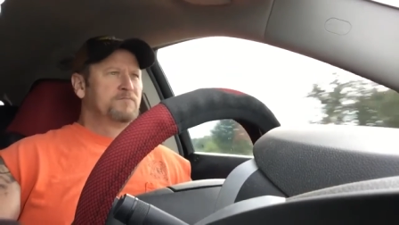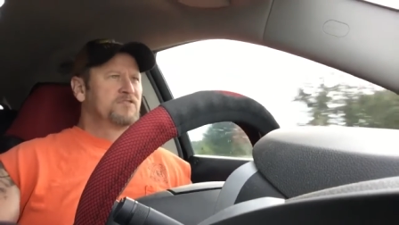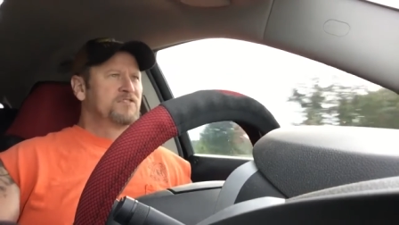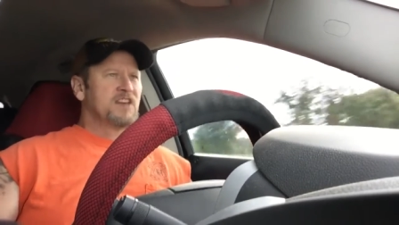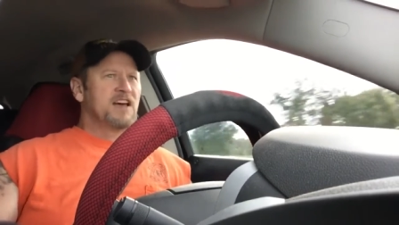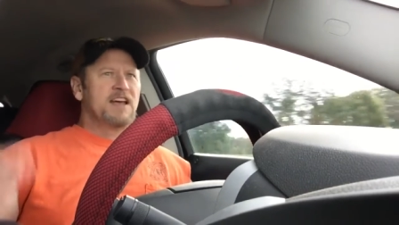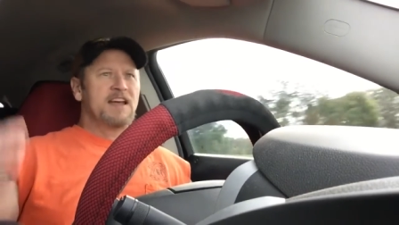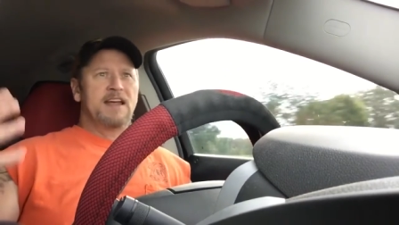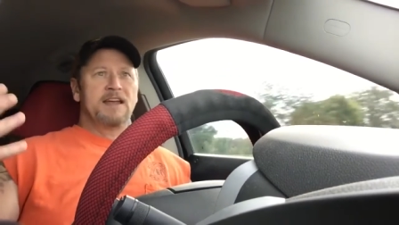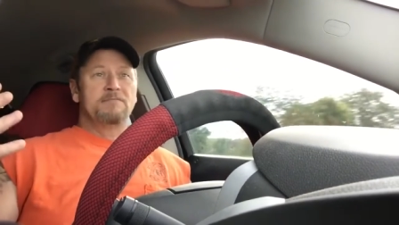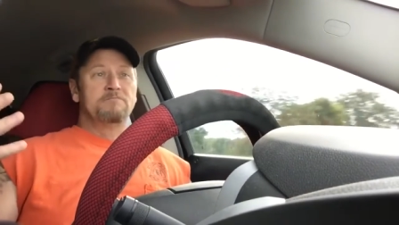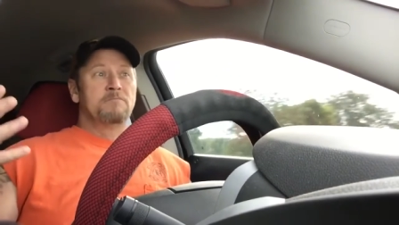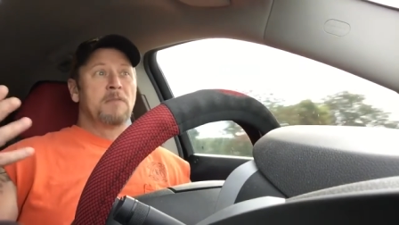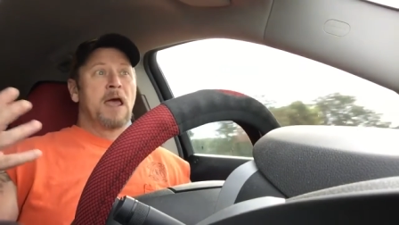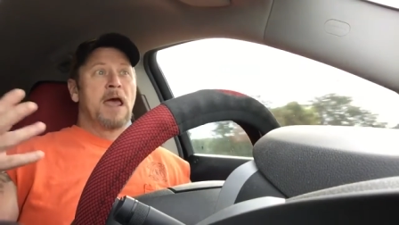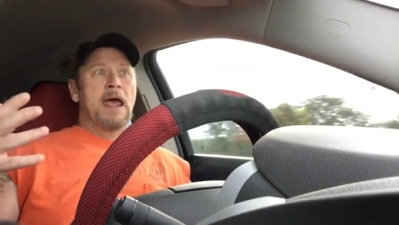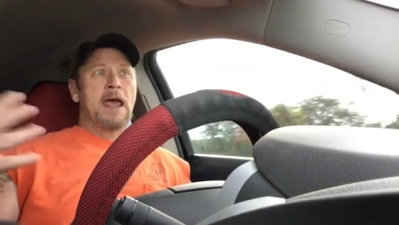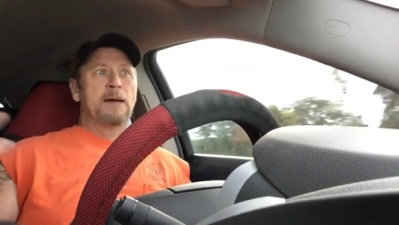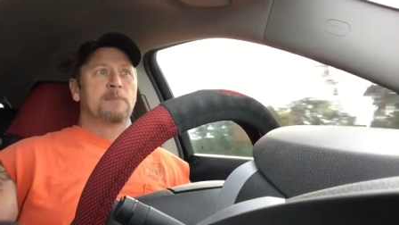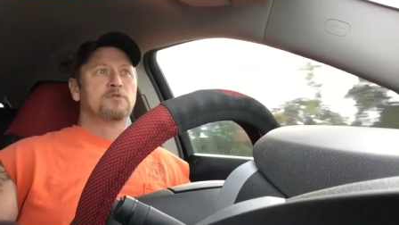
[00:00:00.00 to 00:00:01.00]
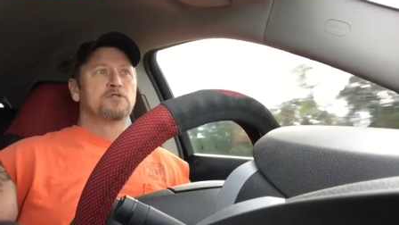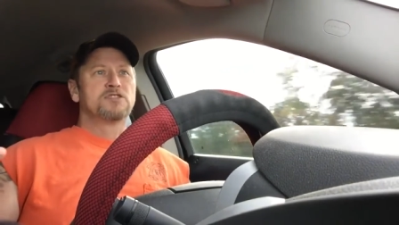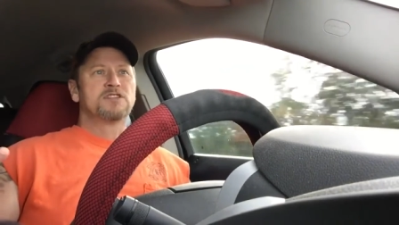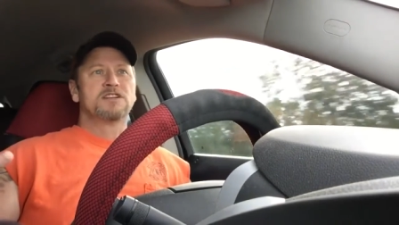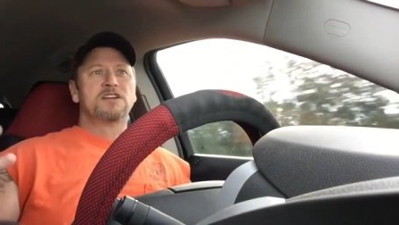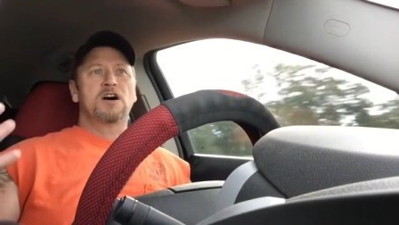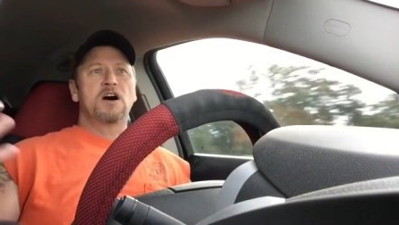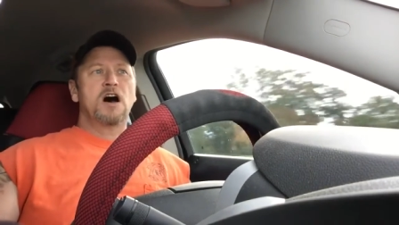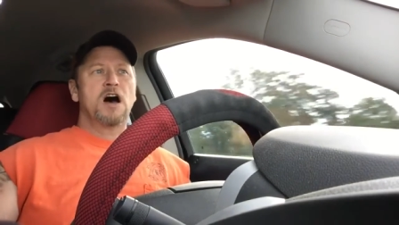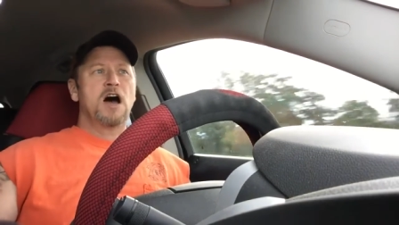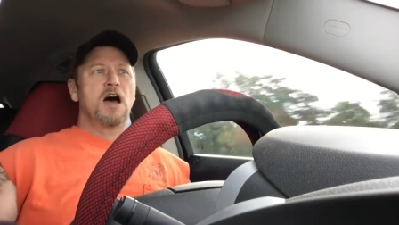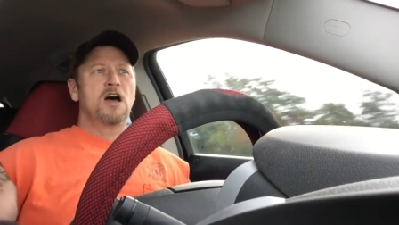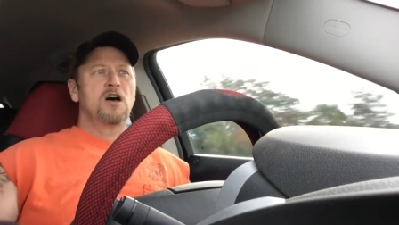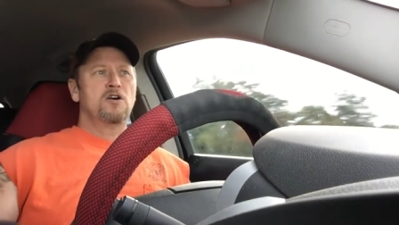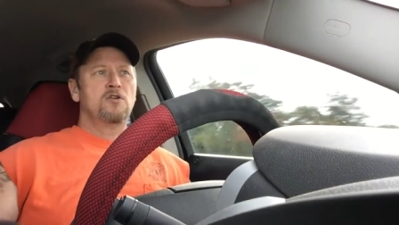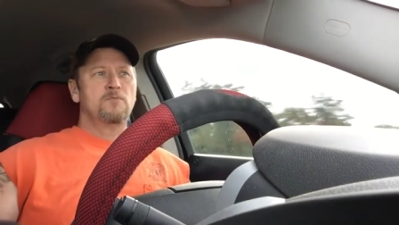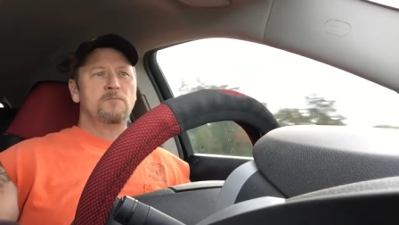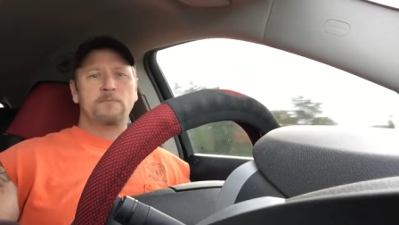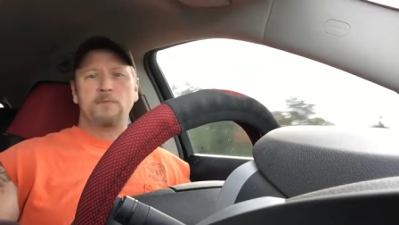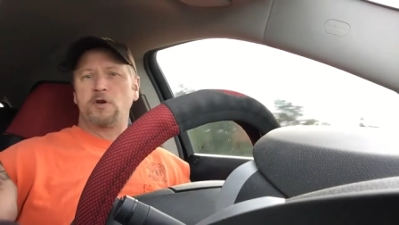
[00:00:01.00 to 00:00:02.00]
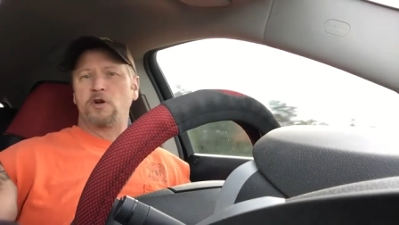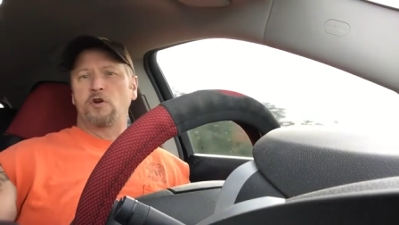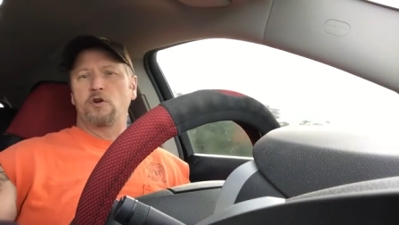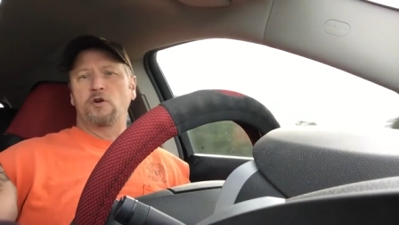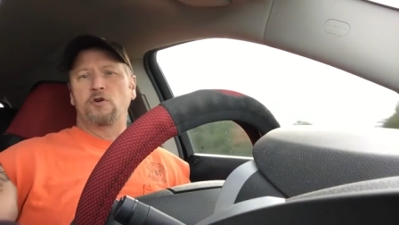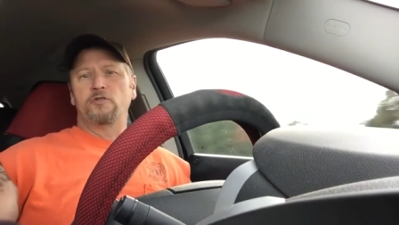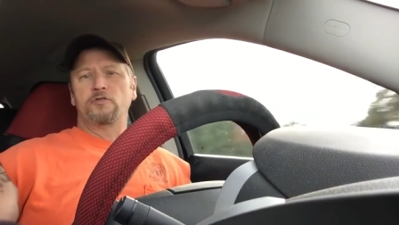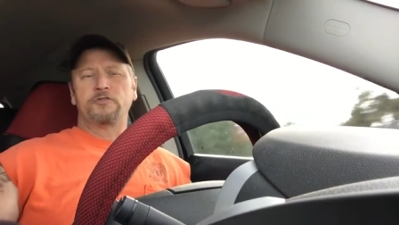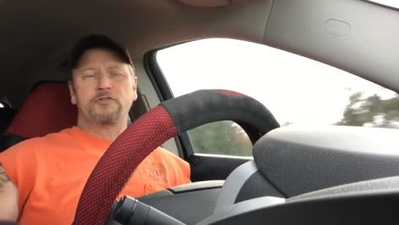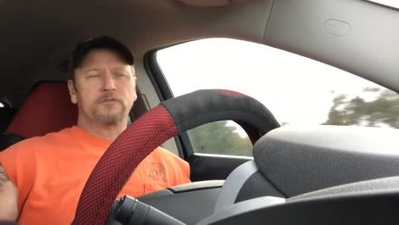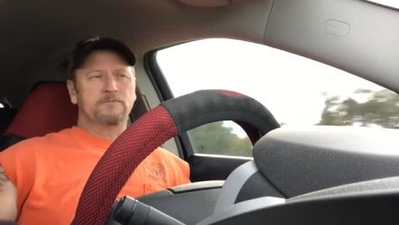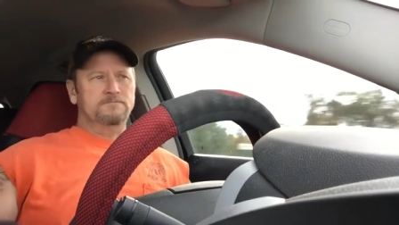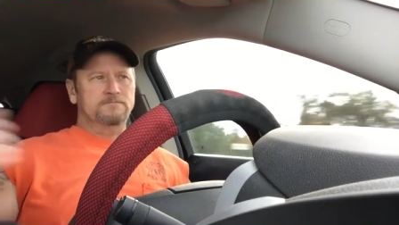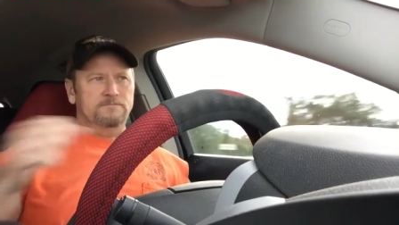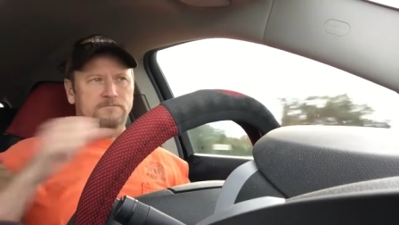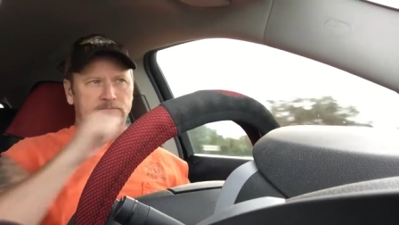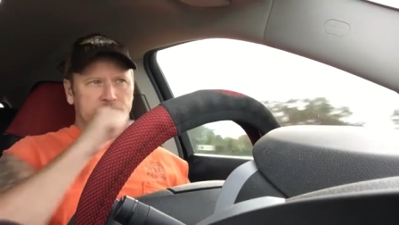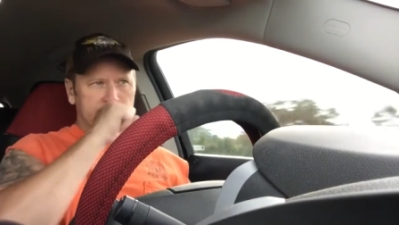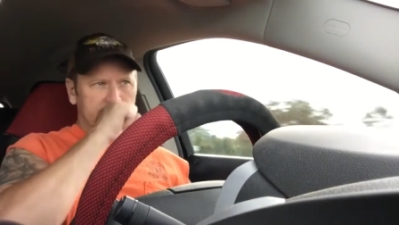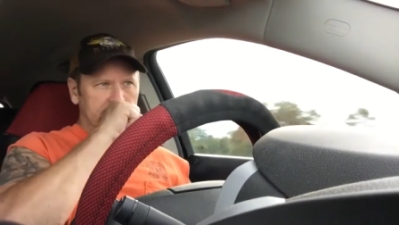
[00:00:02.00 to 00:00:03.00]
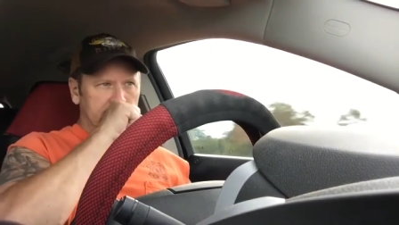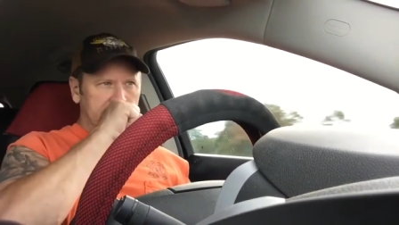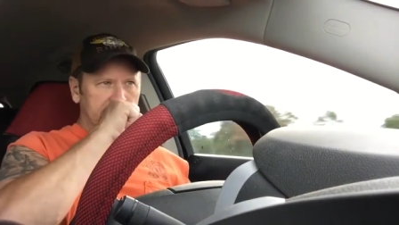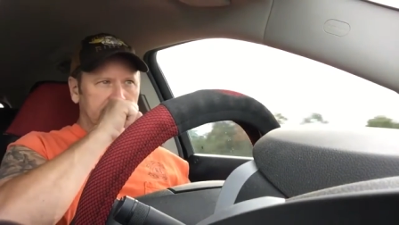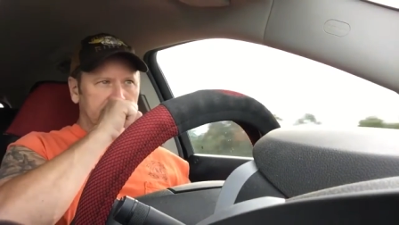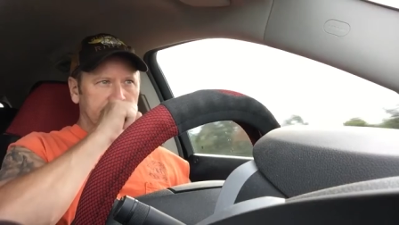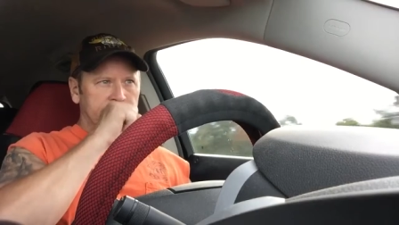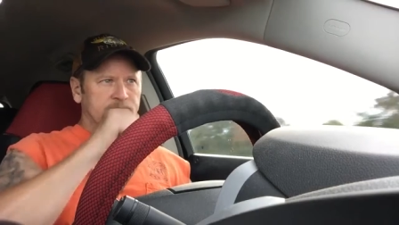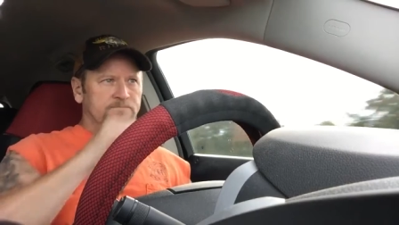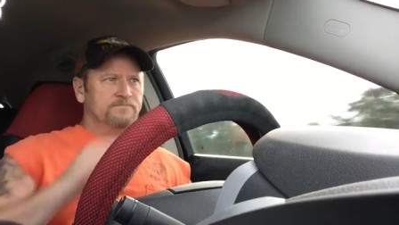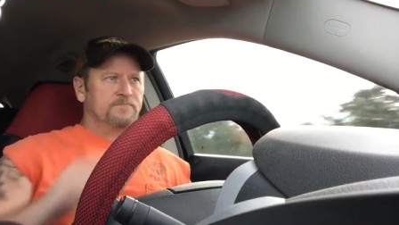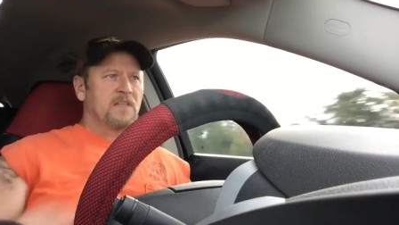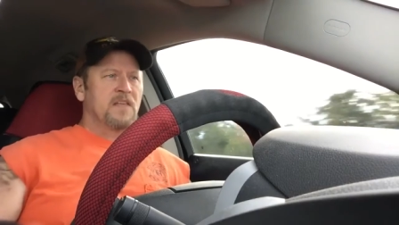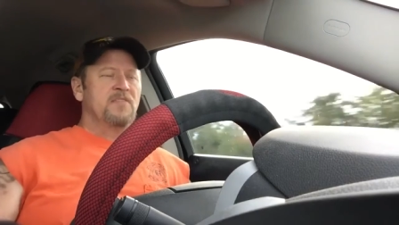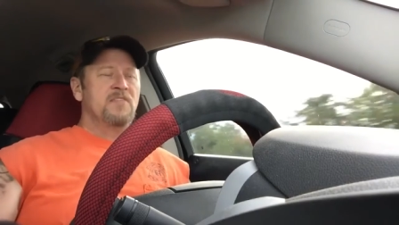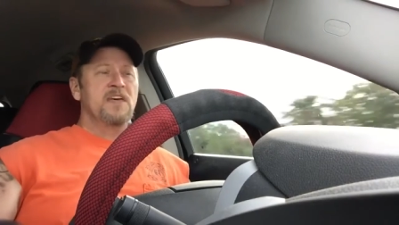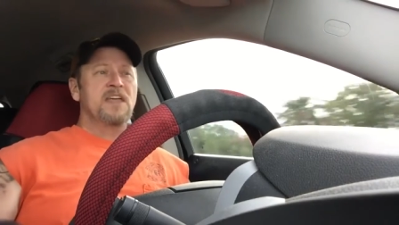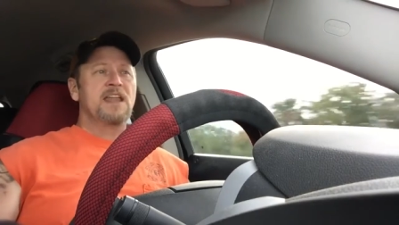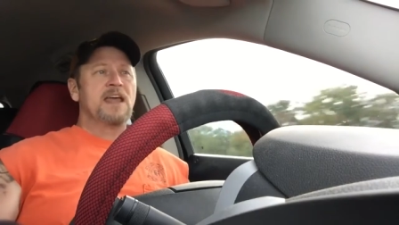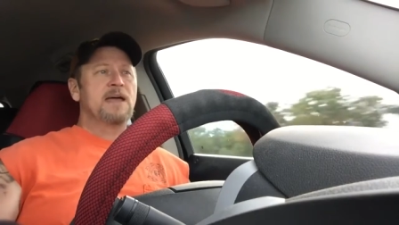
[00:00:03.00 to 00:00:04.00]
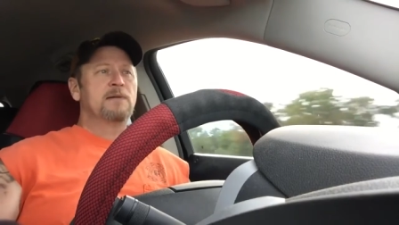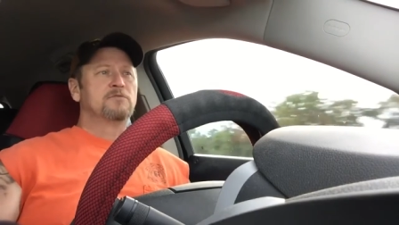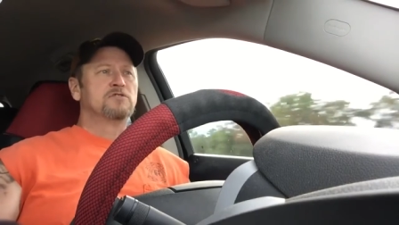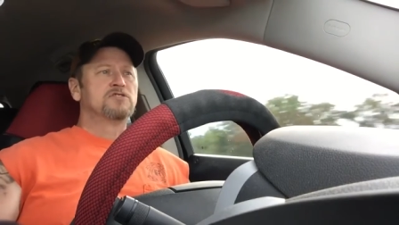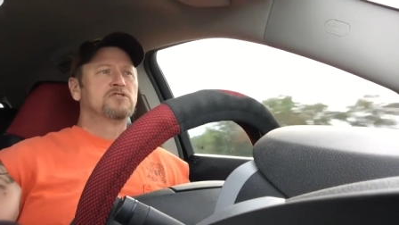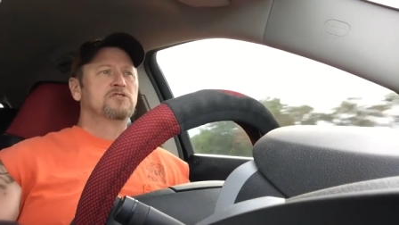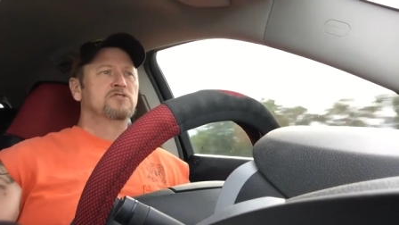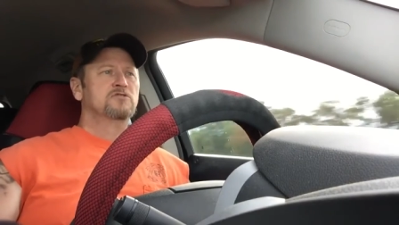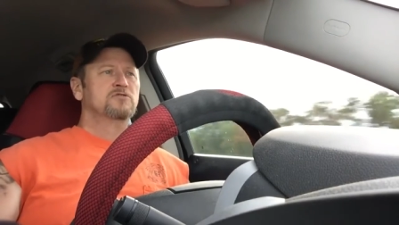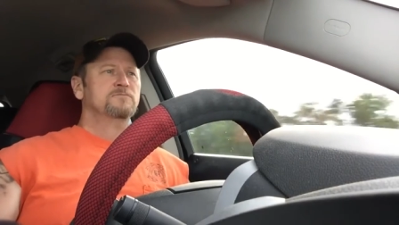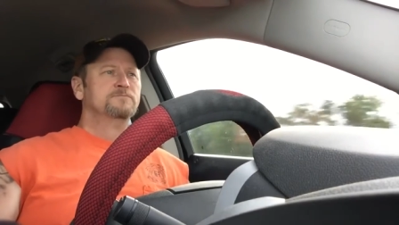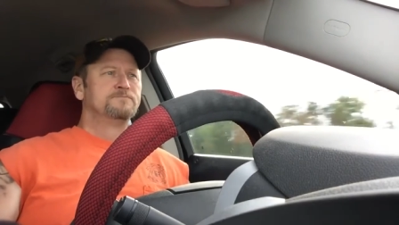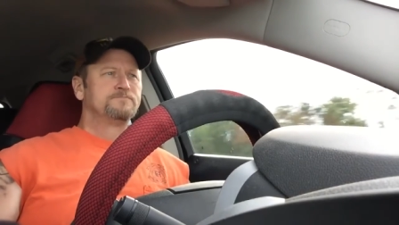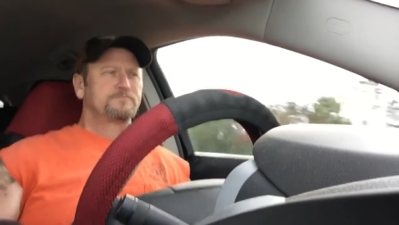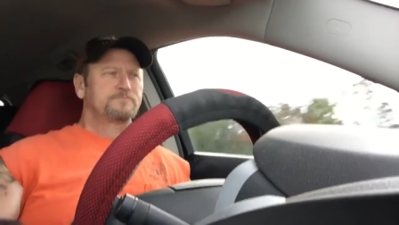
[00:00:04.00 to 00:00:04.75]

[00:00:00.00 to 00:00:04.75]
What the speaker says: say Hamilton, Ohio murals, and then able to